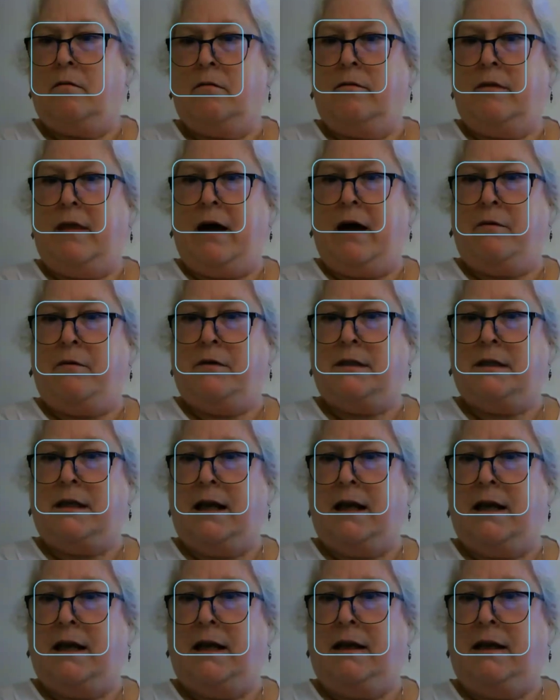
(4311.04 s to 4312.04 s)
That one's
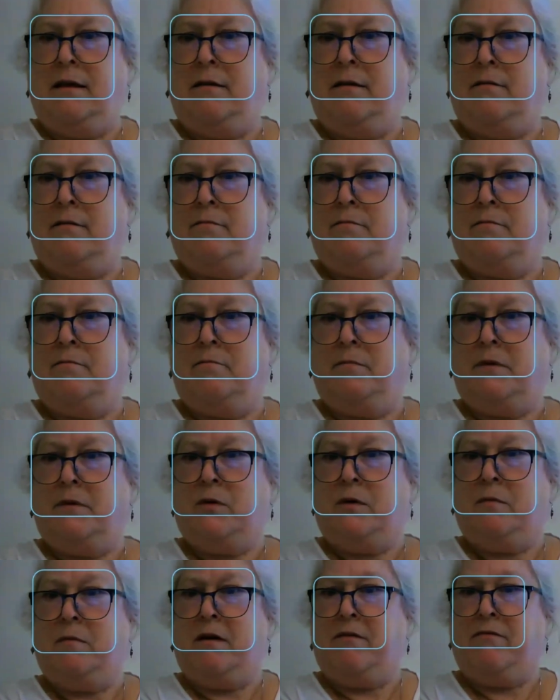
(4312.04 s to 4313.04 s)
90
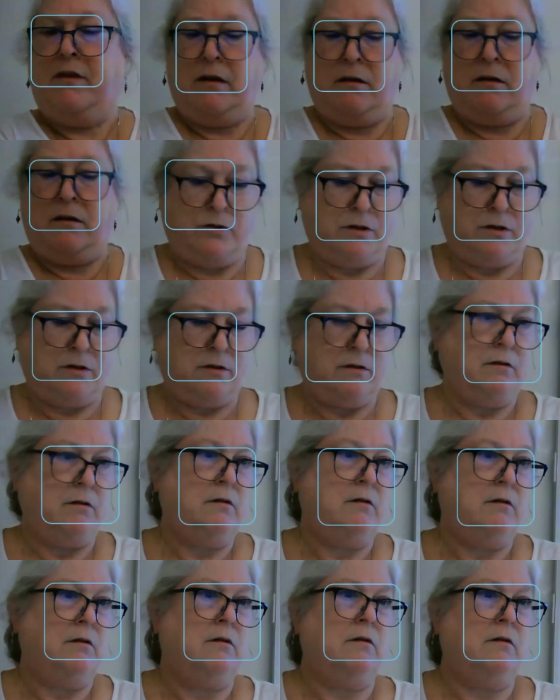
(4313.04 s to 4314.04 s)
between my fingers.
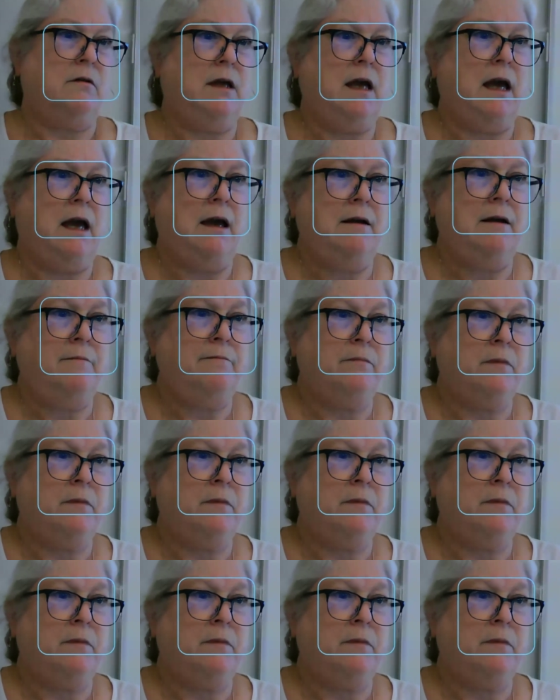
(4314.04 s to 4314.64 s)
Okay.